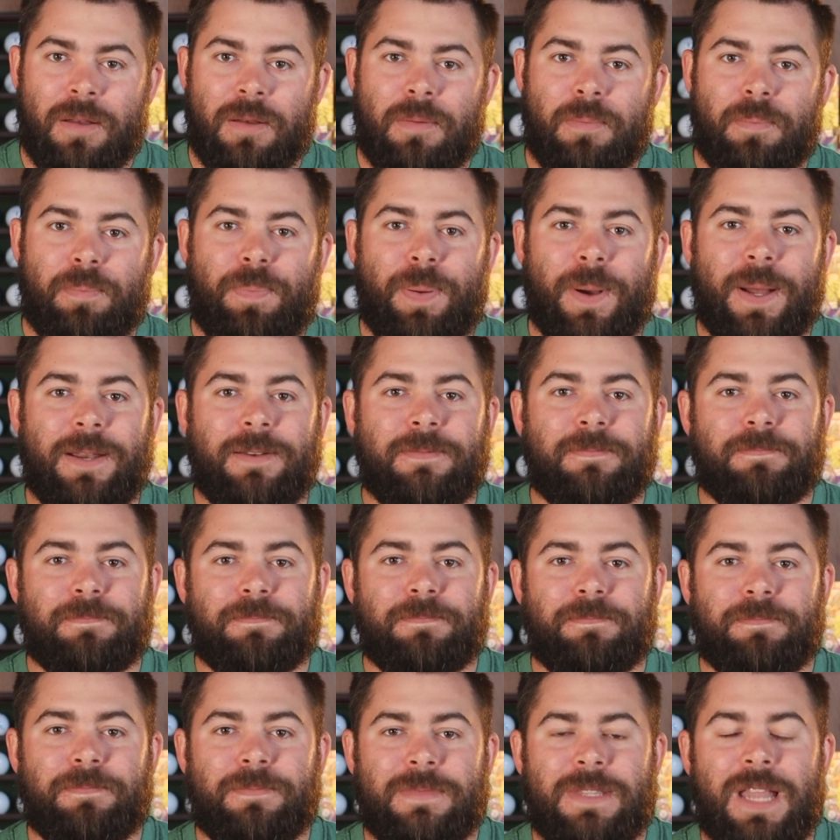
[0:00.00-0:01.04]
But
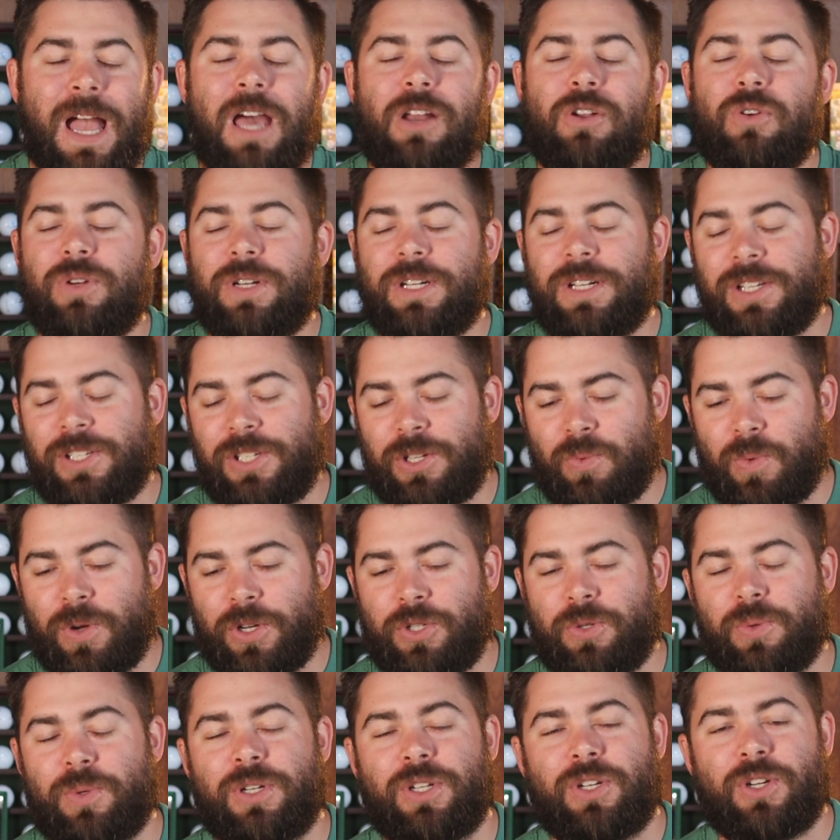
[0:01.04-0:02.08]
not only does he
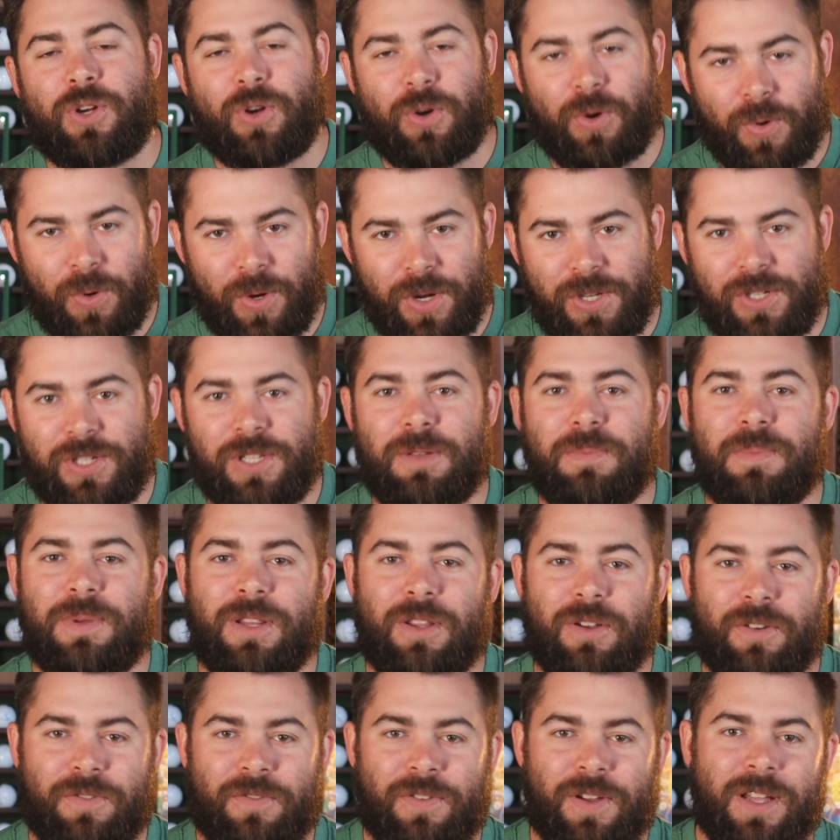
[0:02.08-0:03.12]
want to encourage them in
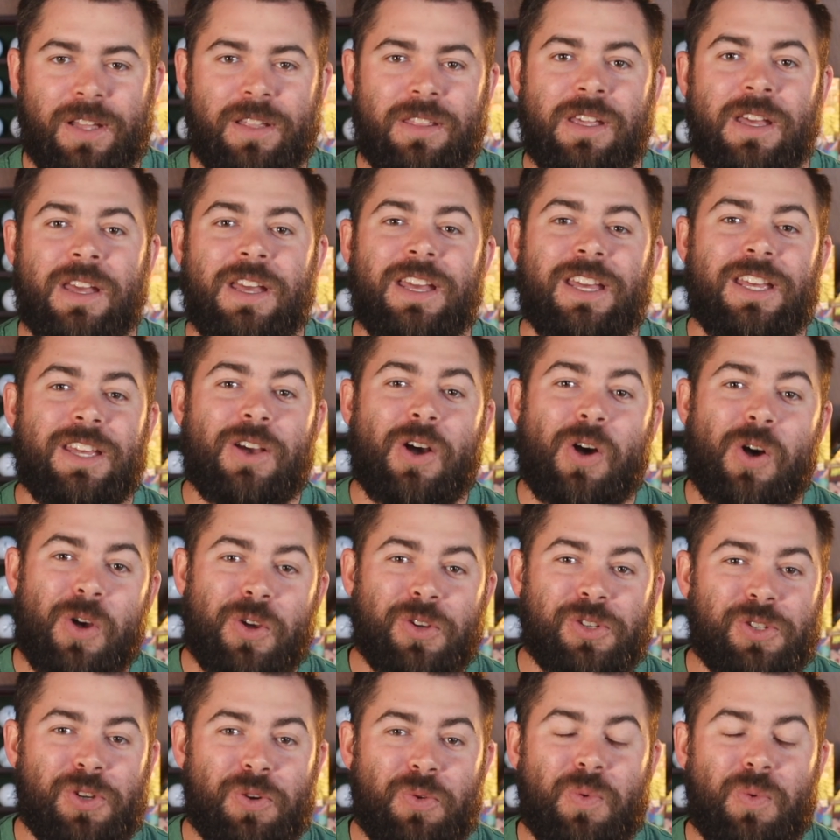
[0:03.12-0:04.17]
their faith, he also